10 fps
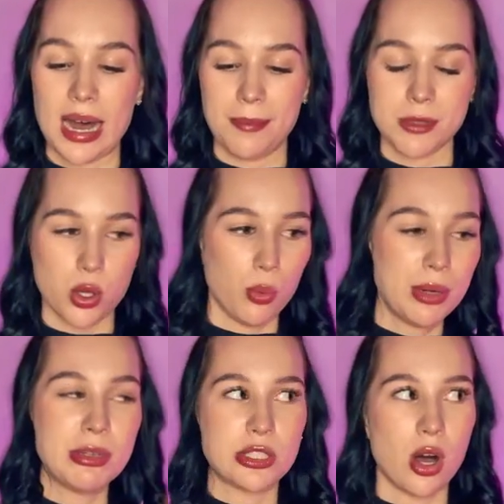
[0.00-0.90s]
So
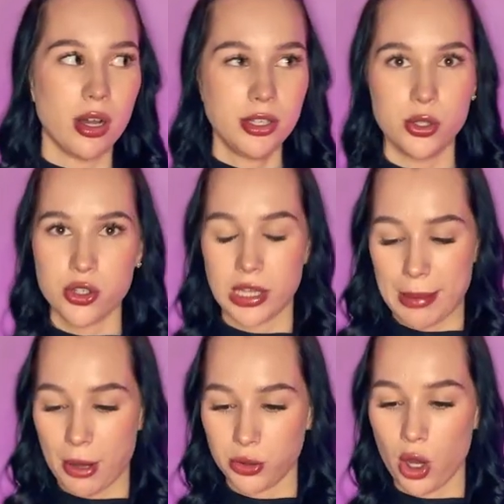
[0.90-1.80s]
when we talk usually
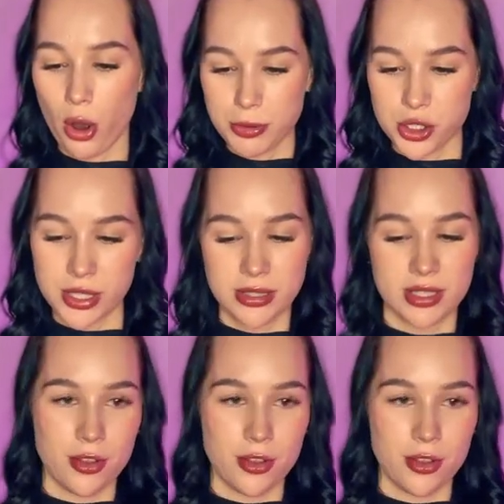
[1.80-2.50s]
about the options,